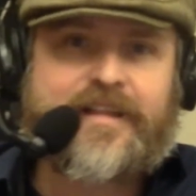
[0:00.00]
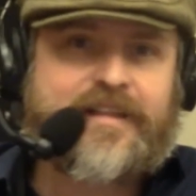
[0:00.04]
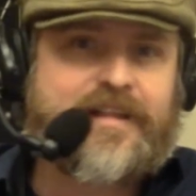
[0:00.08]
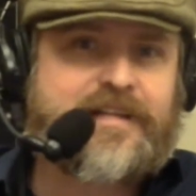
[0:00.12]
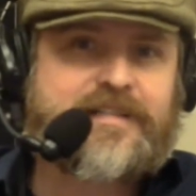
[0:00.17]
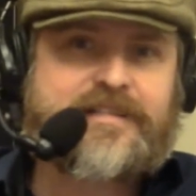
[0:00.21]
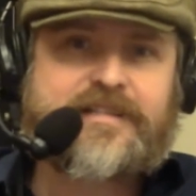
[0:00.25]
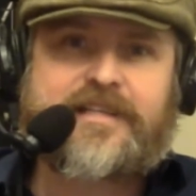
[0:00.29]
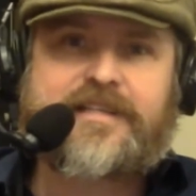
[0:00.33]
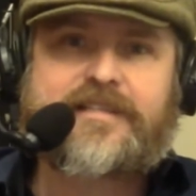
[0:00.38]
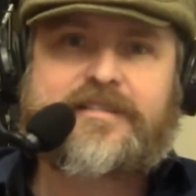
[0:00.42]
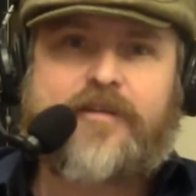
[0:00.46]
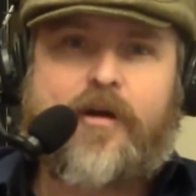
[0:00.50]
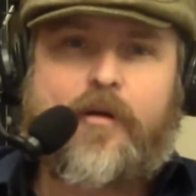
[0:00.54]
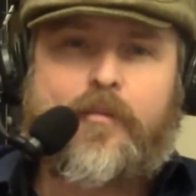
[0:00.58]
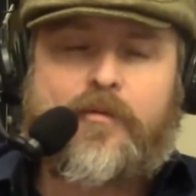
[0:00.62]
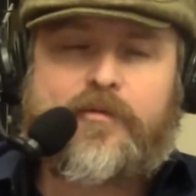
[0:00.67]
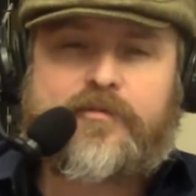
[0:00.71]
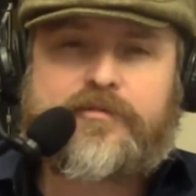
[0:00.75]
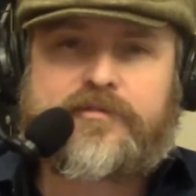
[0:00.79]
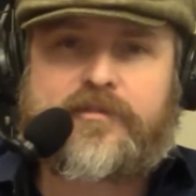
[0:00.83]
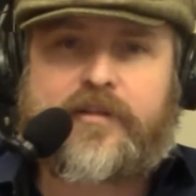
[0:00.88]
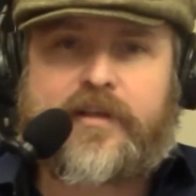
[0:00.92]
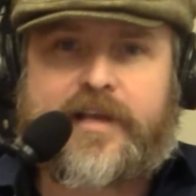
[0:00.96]
It's
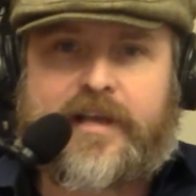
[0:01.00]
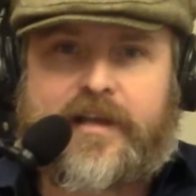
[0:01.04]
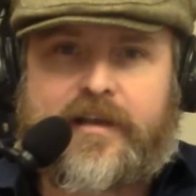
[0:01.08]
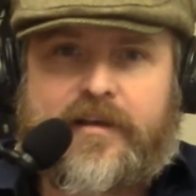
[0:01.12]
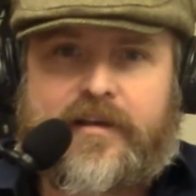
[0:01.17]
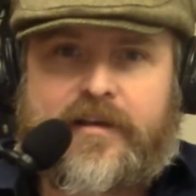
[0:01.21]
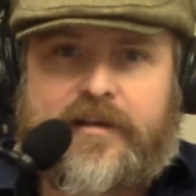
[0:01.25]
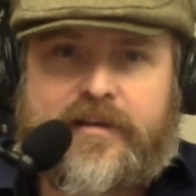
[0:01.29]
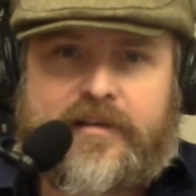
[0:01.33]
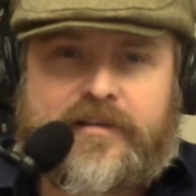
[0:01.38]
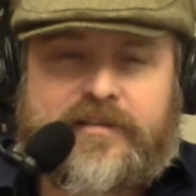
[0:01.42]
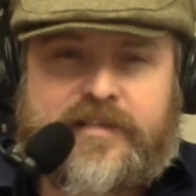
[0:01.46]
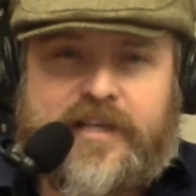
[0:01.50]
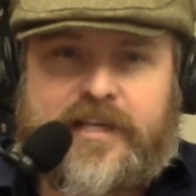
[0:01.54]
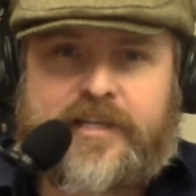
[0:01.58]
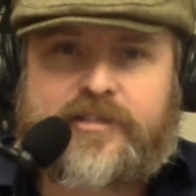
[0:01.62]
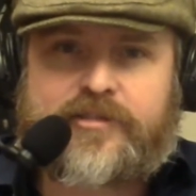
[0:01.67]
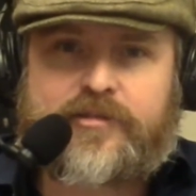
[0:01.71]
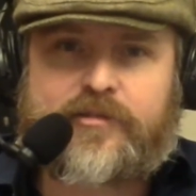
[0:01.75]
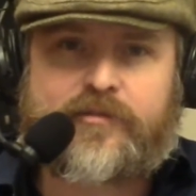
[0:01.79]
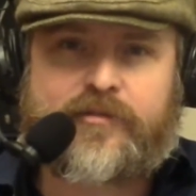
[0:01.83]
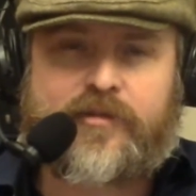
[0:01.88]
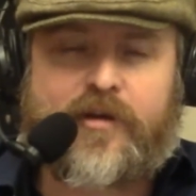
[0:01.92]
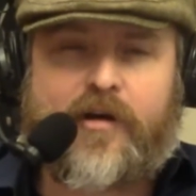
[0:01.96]
almost like
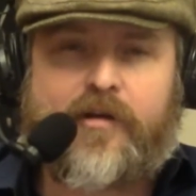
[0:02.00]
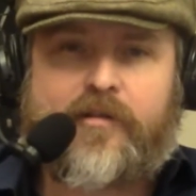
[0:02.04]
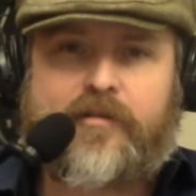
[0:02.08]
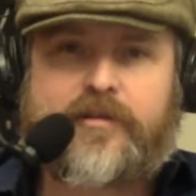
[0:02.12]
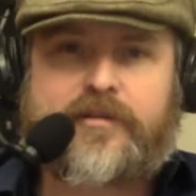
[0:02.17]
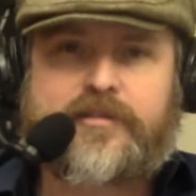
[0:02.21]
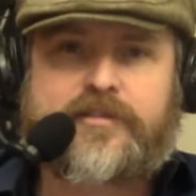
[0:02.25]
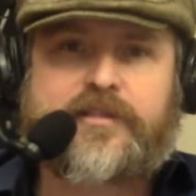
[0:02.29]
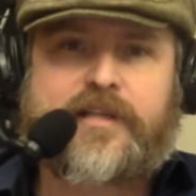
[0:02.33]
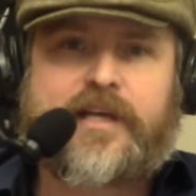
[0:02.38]
essential knowledge